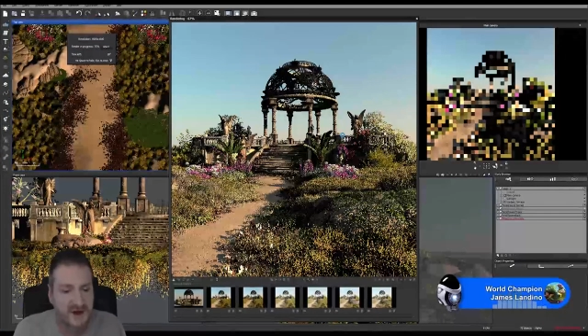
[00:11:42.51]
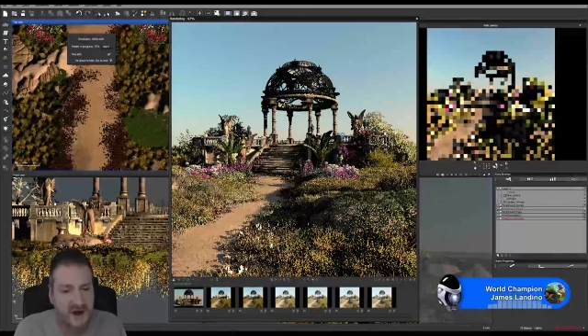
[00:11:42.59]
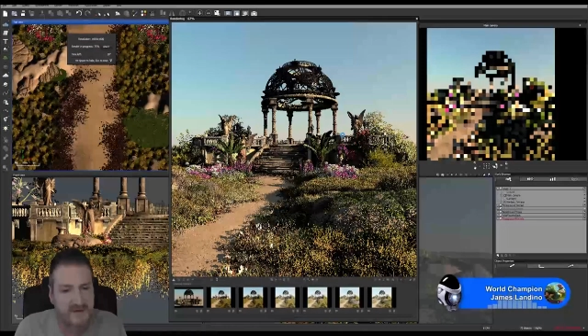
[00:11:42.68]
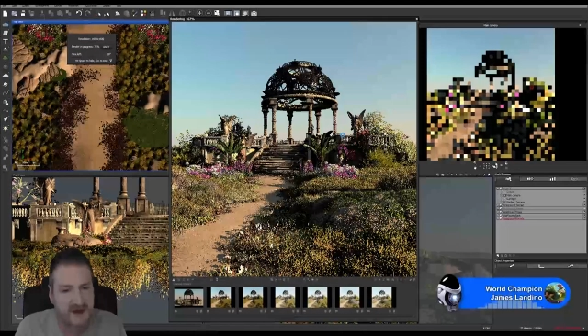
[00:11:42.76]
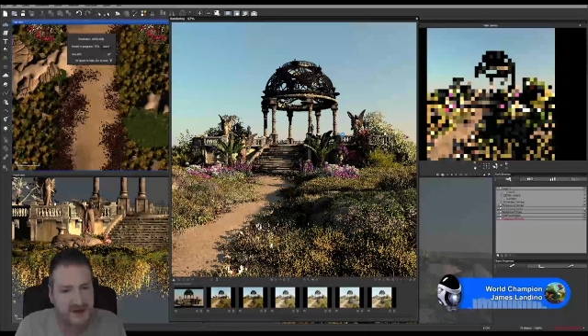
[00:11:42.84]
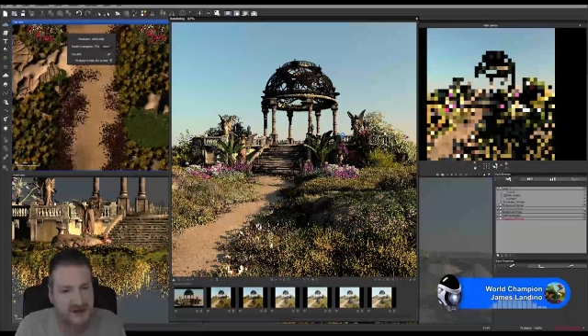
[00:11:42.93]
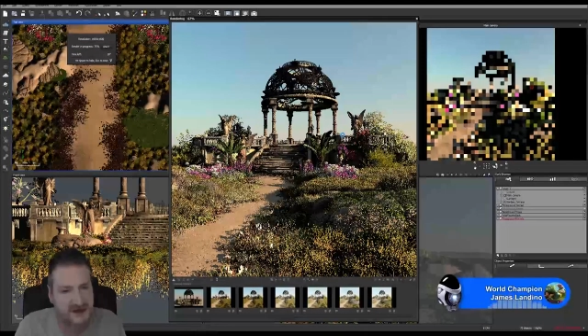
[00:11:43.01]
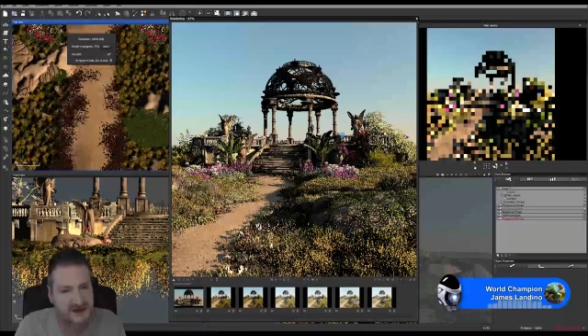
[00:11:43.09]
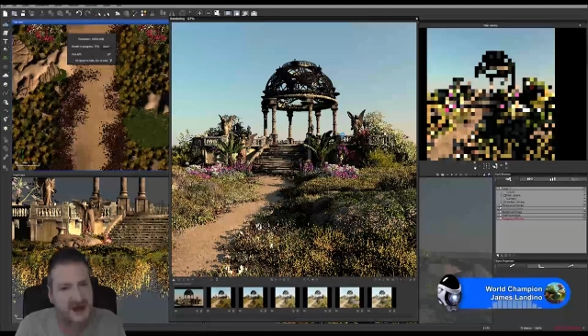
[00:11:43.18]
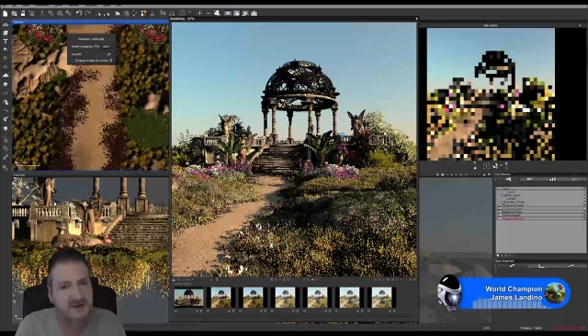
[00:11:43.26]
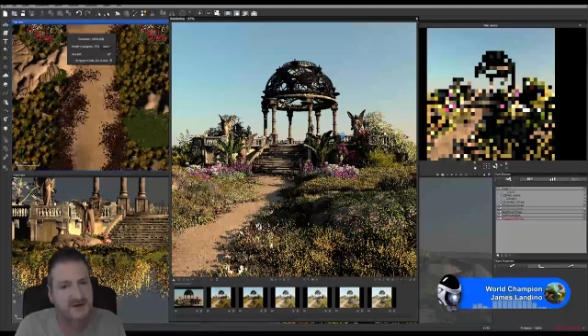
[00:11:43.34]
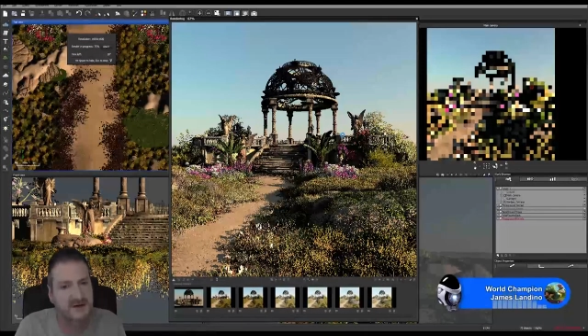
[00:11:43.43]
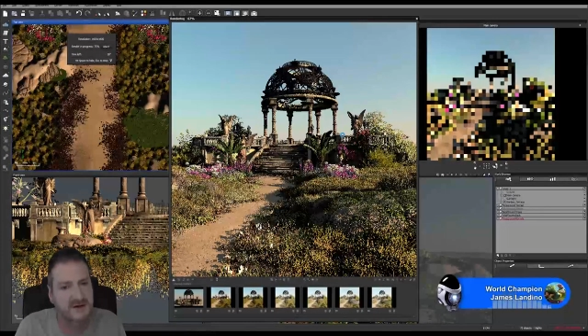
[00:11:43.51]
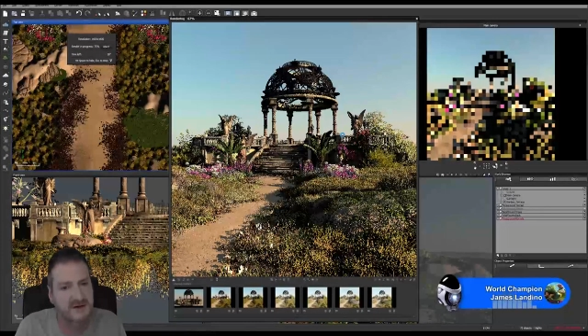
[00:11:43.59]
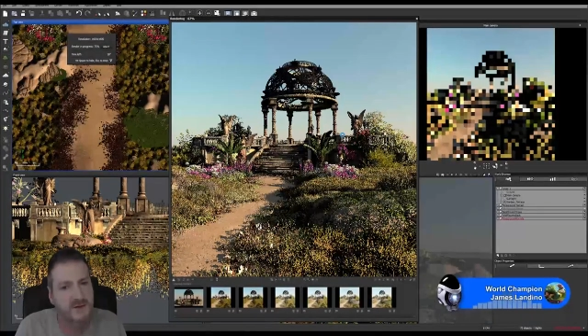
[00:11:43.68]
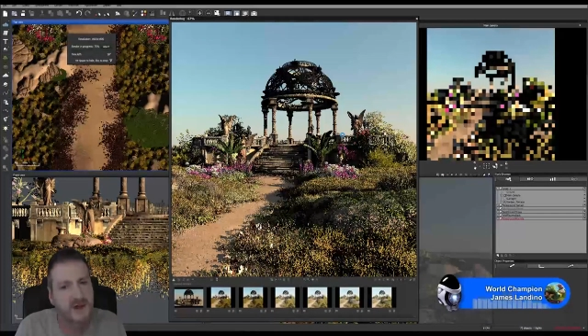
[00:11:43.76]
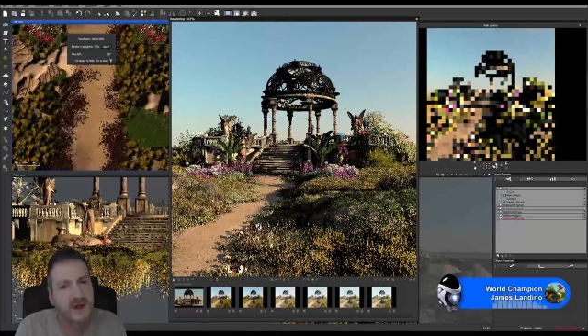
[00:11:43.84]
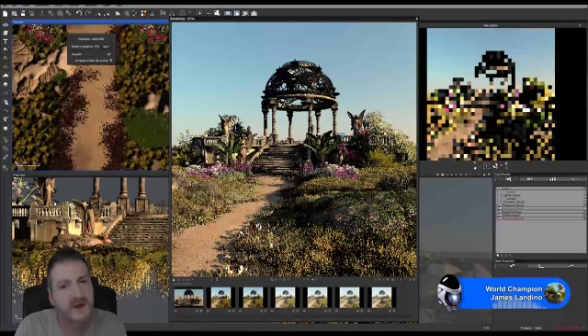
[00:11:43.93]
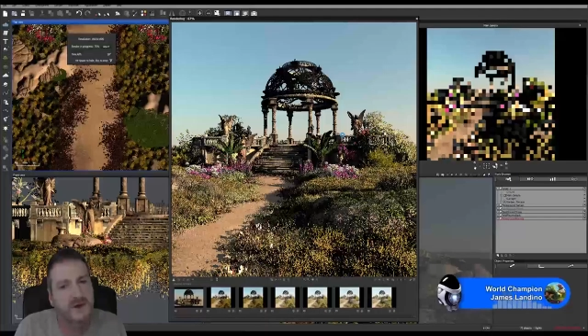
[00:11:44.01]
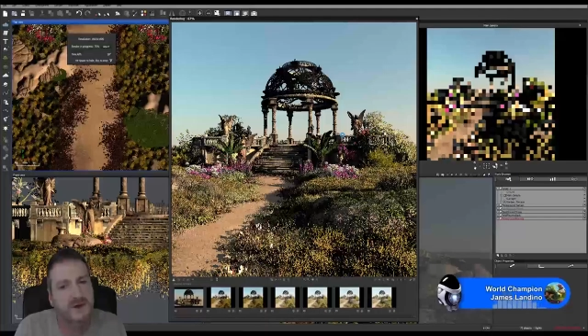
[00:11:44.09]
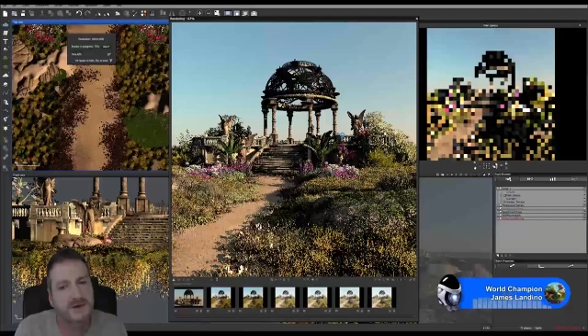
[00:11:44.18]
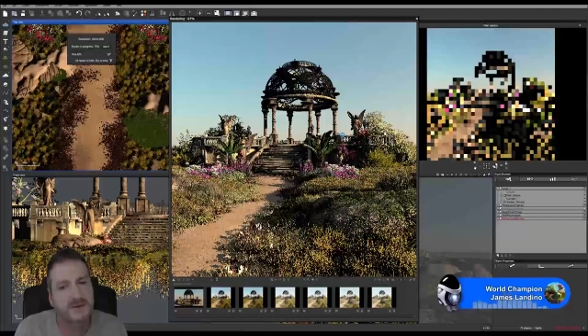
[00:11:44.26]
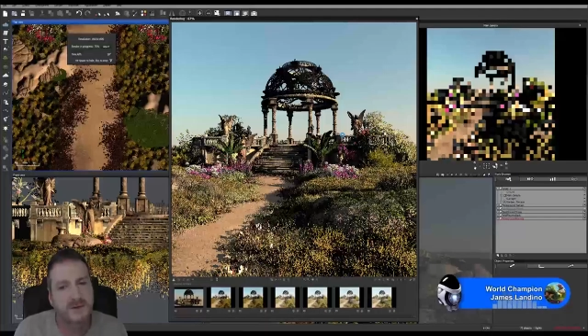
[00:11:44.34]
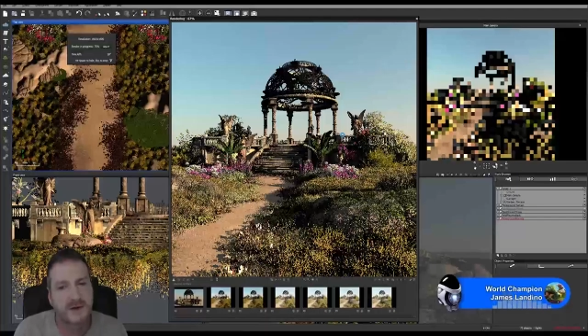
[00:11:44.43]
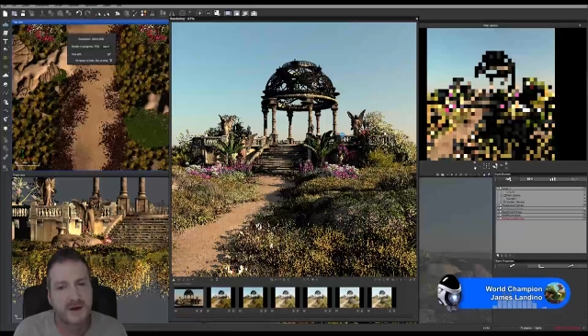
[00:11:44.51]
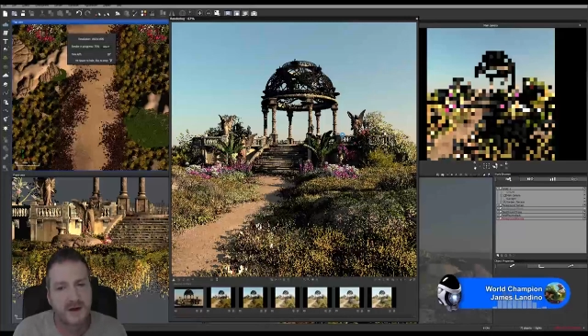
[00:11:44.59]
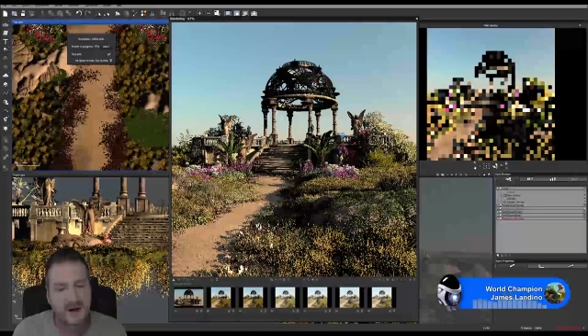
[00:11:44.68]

that I've actually shaped to the way I want it.